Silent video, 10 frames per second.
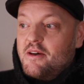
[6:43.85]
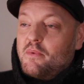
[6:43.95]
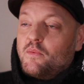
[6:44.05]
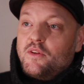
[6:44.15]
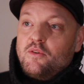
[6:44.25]

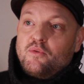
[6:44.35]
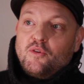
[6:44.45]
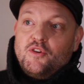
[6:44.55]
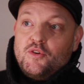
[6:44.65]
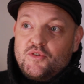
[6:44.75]
But when you
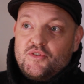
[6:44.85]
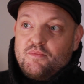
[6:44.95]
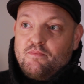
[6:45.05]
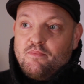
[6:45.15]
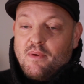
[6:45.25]

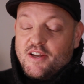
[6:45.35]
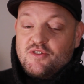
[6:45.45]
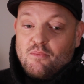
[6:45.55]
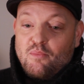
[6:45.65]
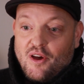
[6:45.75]
produce
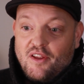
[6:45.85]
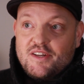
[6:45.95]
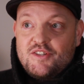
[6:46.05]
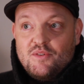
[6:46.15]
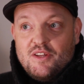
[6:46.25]
actual
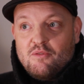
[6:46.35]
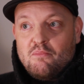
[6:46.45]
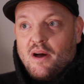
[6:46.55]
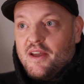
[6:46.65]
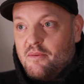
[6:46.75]
products, you need to
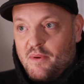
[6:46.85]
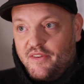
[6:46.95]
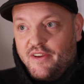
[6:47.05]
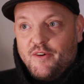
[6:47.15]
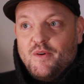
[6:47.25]
buy the
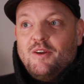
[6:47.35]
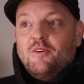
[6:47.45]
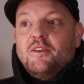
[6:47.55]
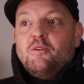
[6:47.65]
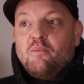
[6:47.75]
material, you
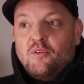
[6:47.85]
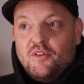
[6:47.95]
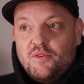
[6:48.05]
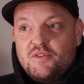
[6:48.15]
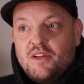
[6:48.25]
need to
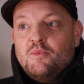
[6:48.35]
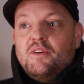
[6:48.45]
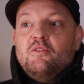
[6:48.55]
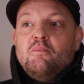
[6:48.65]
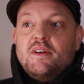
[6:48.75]
produce them, you
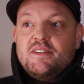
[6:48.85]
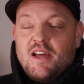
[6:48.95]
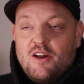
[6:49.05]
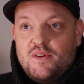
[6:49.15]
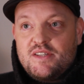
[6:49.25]
need to pay
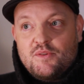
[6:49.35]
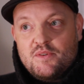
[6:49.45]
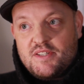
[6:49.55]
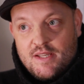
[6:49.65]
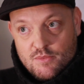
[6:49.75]
salaries to
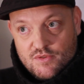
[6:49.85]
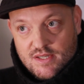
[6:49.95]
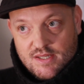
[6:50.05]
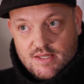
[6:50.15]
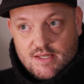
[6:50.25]
the
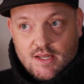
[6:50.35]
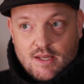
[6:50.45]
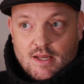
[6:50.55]
seamstresses.